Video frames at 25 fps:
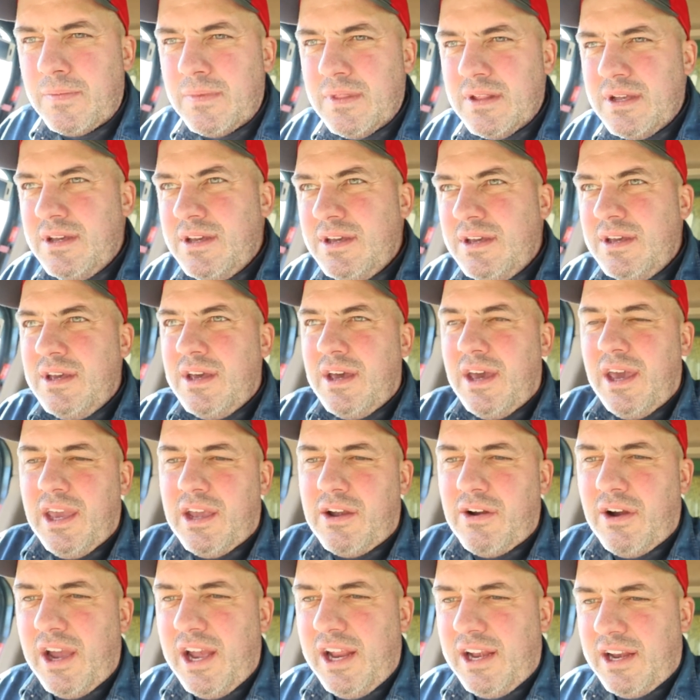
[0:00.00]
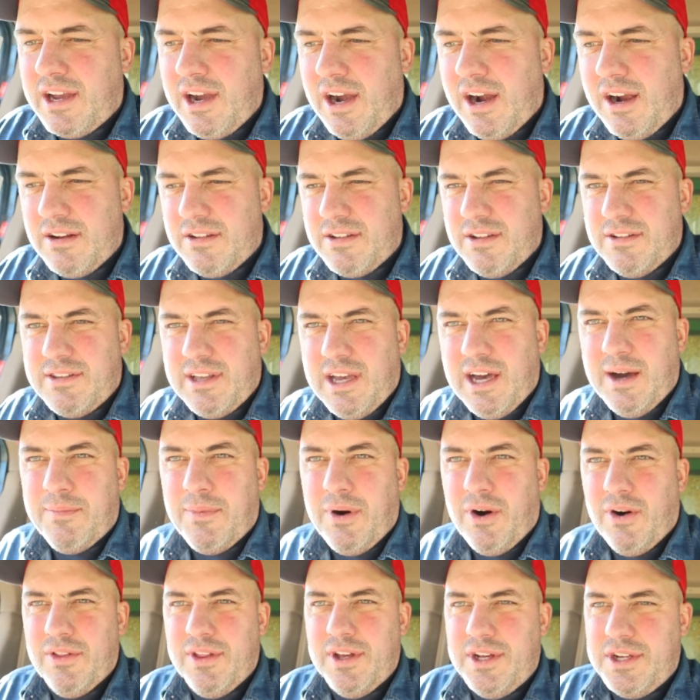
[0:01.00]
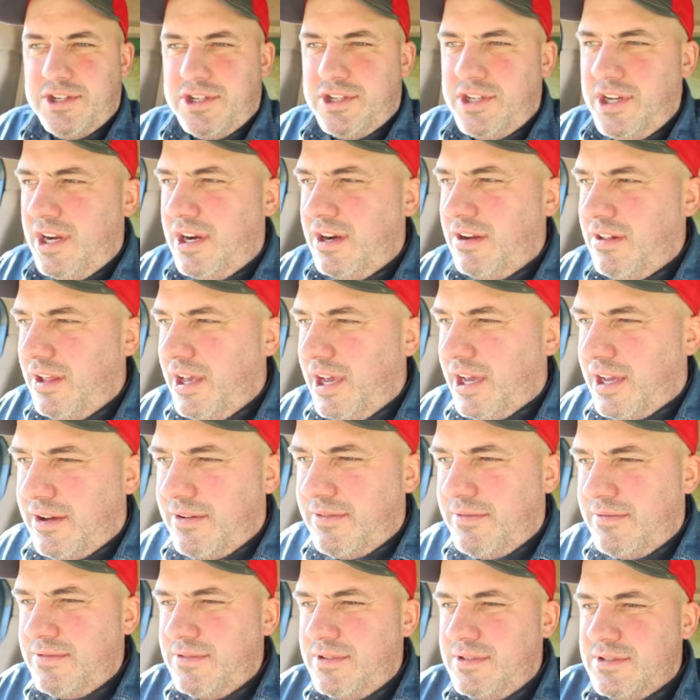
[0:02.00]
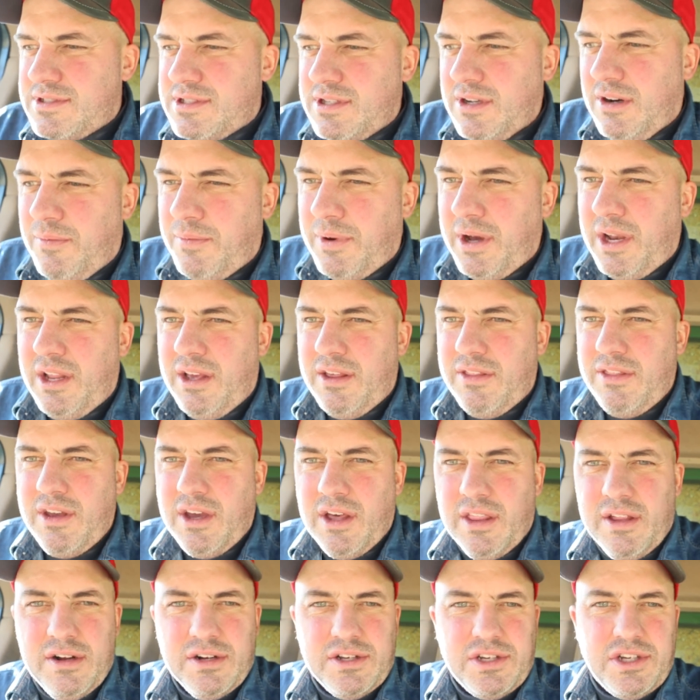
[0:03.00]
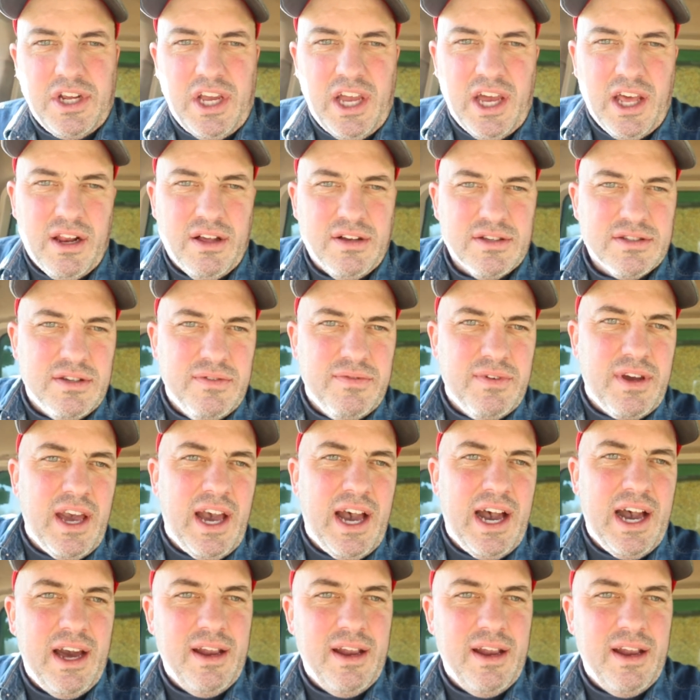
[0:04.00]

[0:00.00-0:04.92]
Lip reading: a grain cart to demo this year like so many of the other channels have gotten,